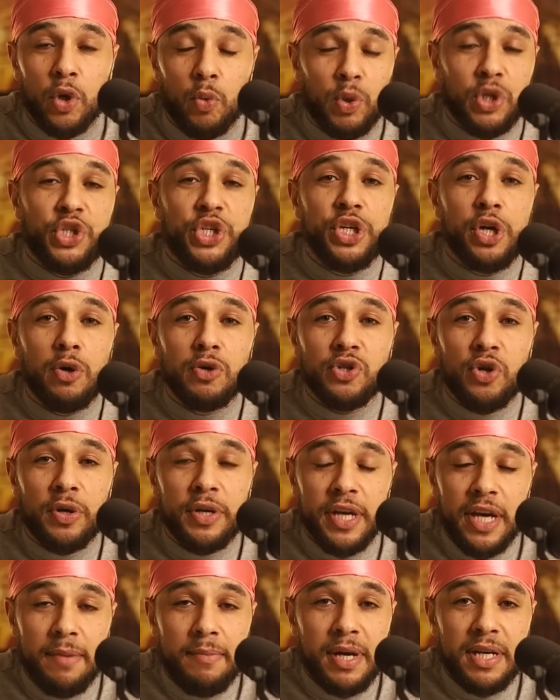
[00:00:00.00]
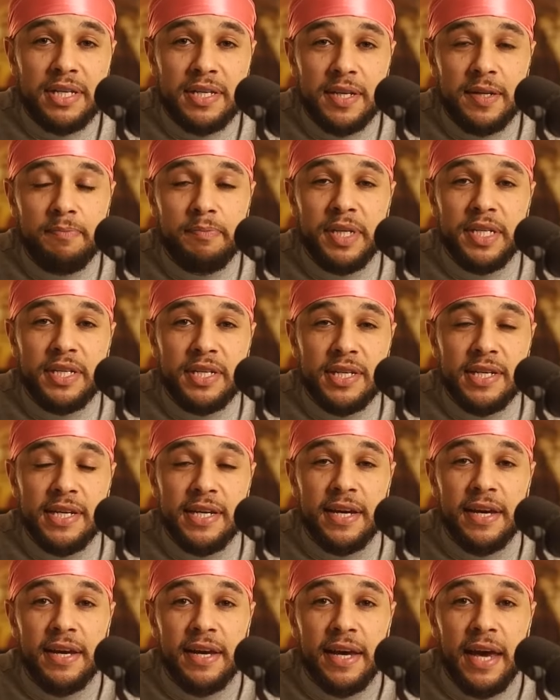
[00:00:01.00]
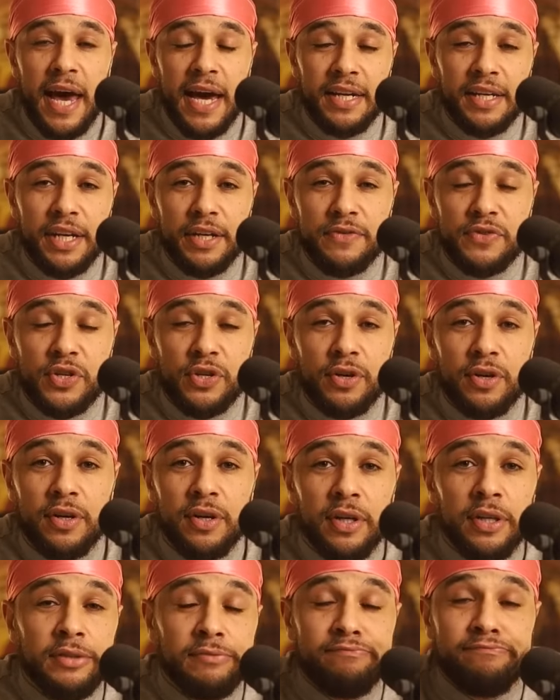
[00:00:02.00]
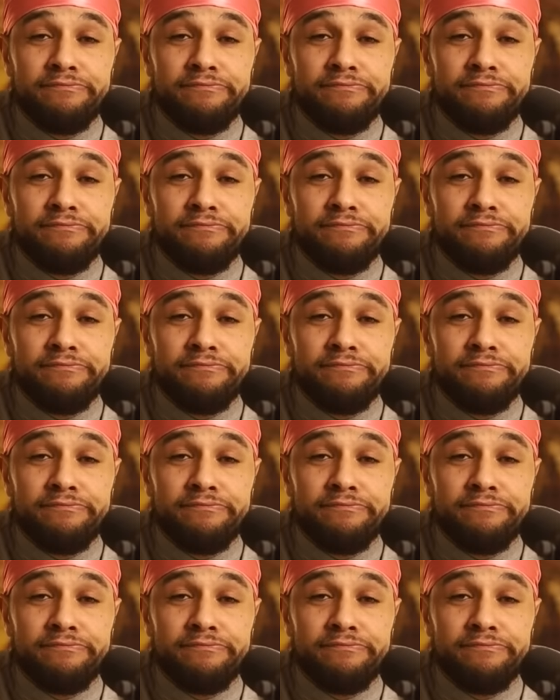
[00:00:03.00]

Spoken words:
where she goes on MSNBC and gives her